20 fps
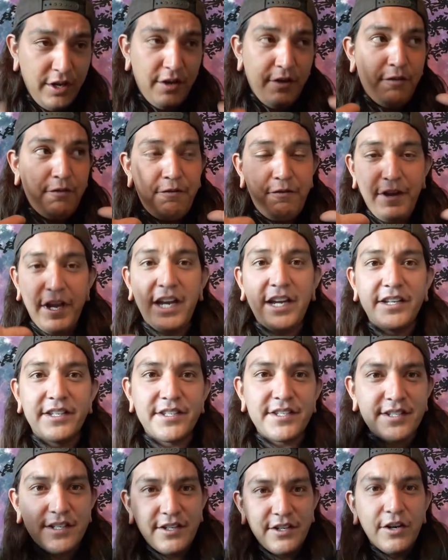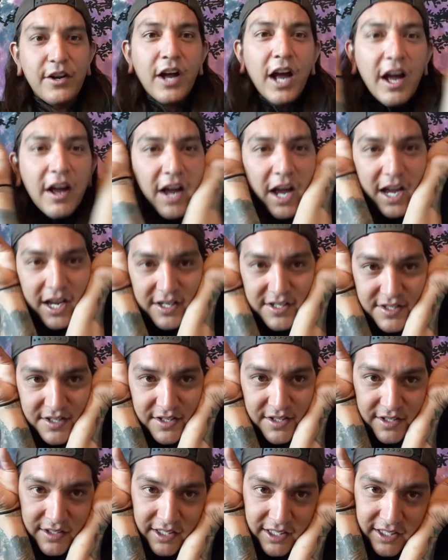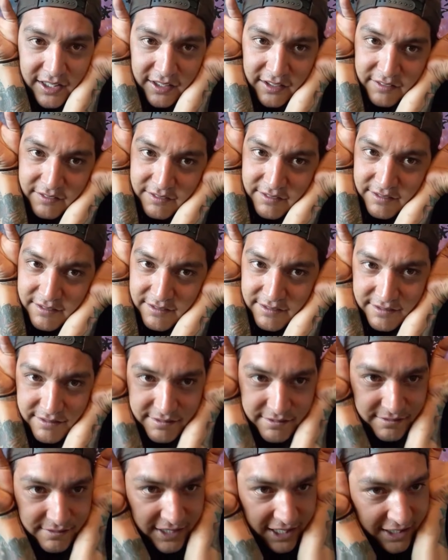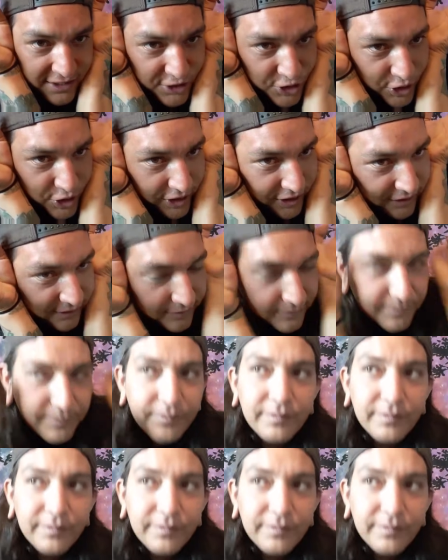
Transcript: face, you know how it has the, like, that shit?